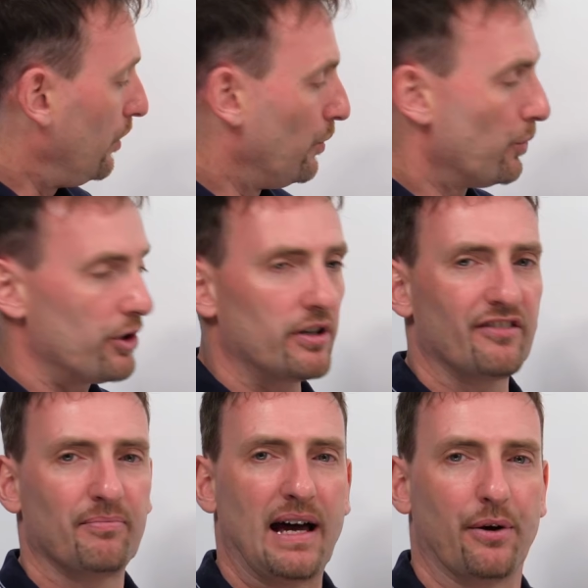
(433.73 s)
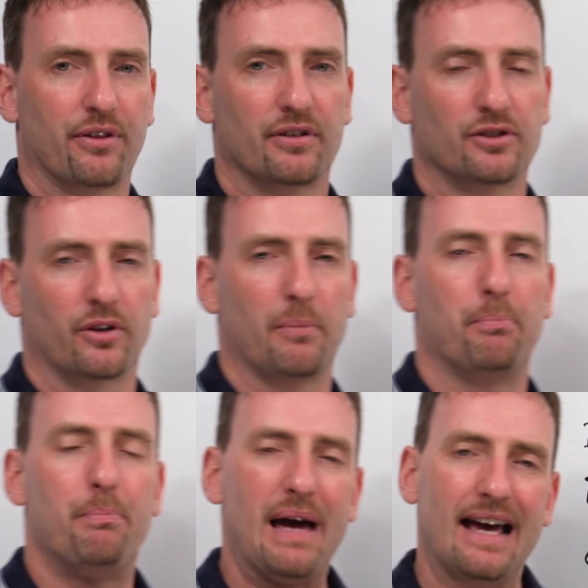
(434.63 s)
Word of mouth. So the
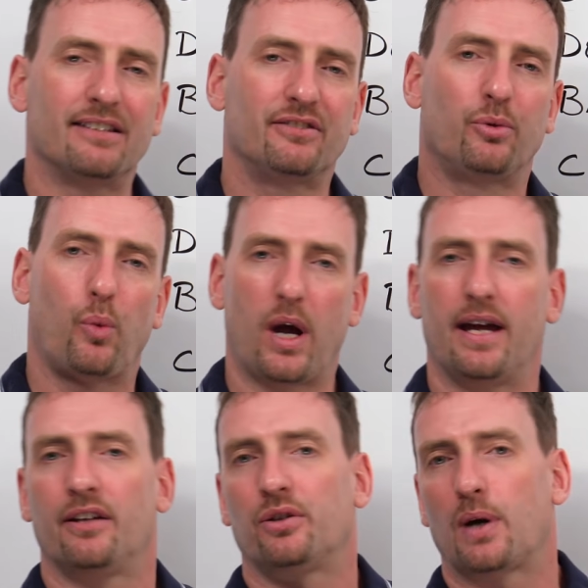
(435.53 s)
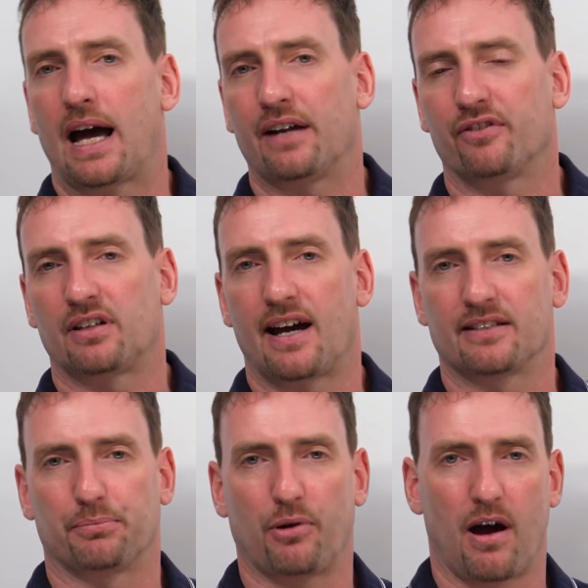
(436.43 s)
best way to advertise
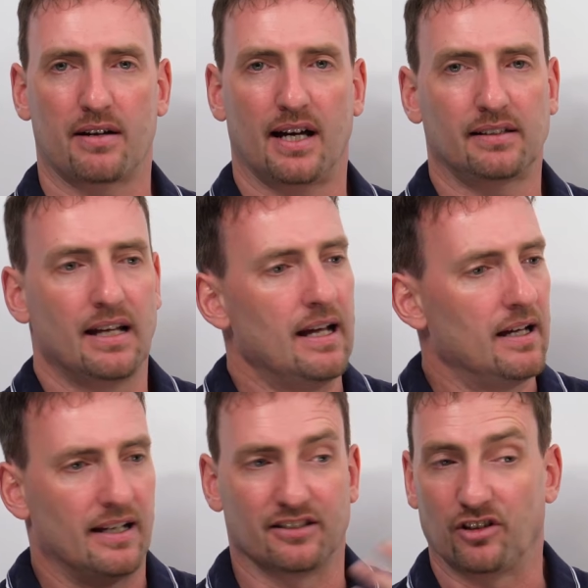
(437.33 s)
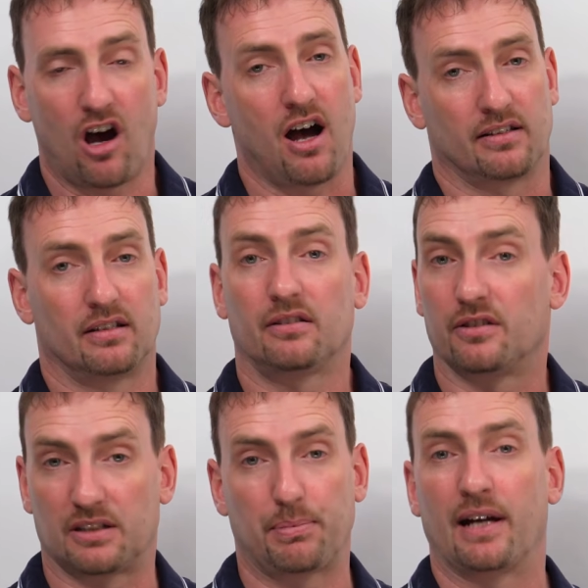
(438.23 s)
a product is not to
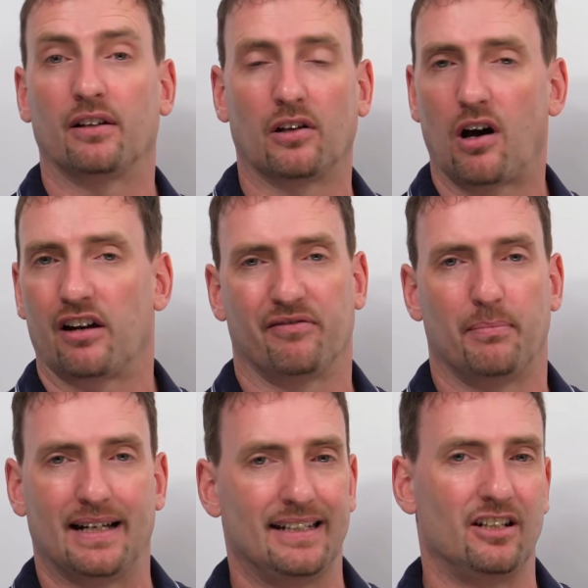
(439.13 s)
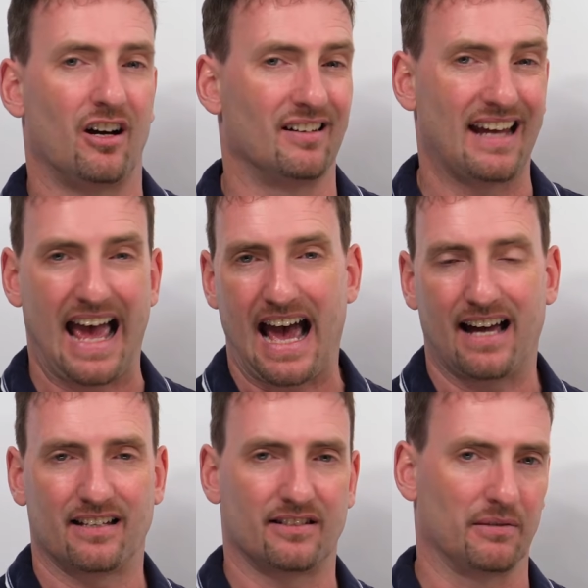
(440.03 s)
spend a lot of money on
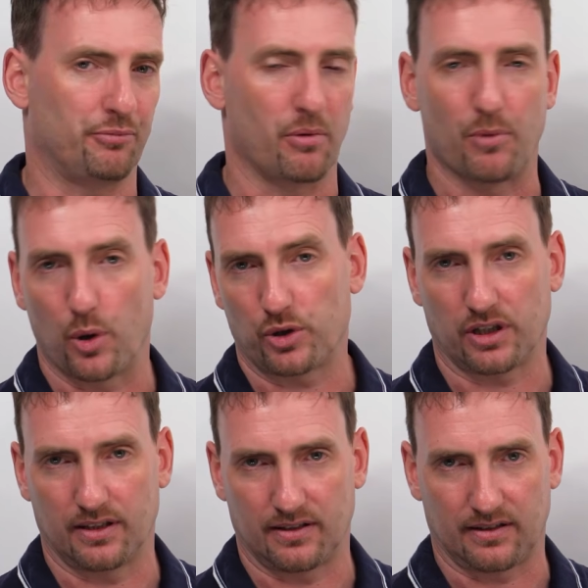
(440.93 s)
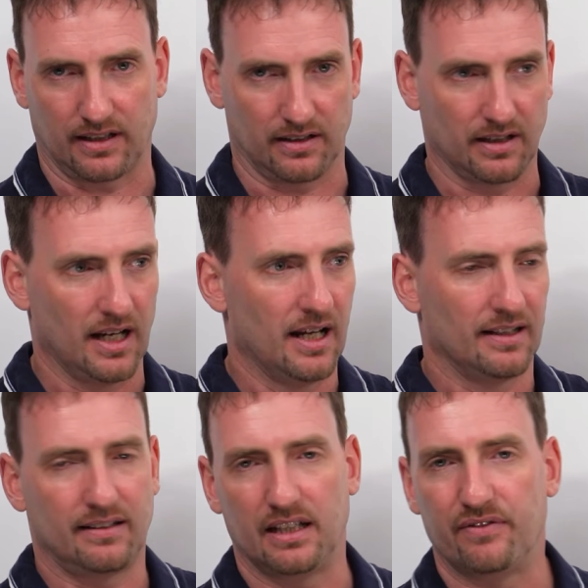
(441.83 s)
ads and promotions and
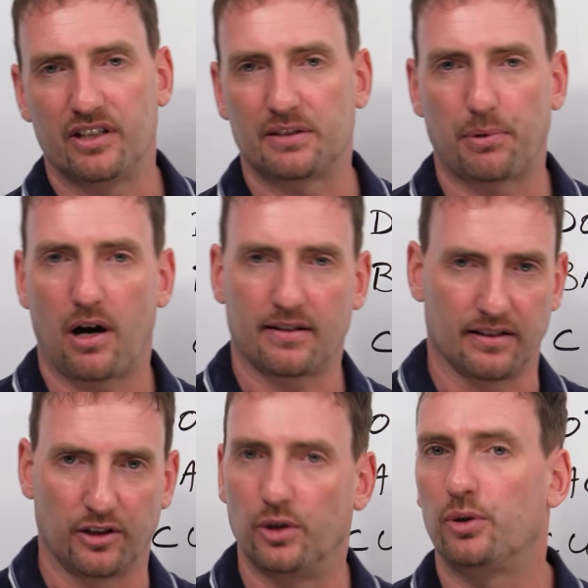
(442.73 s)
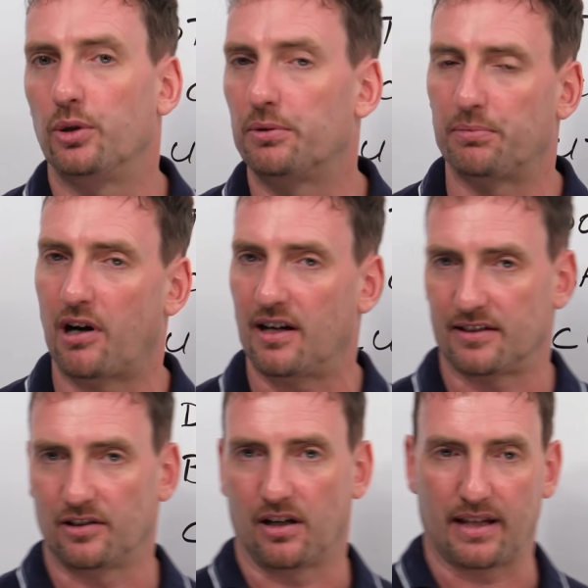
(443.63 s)
TV spots and YouTube spots
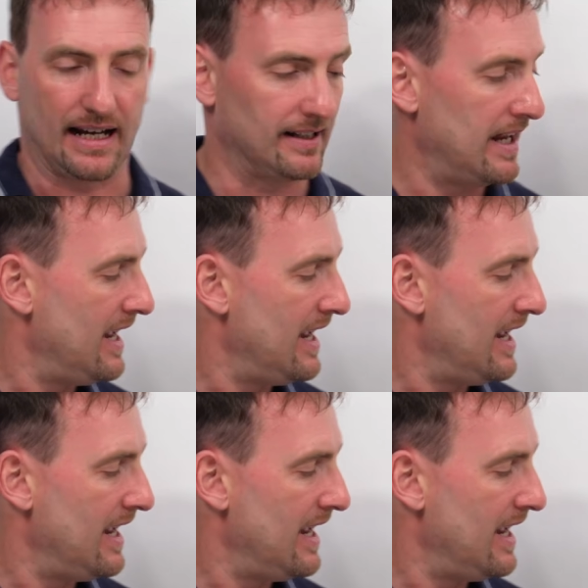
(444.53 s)
and all that.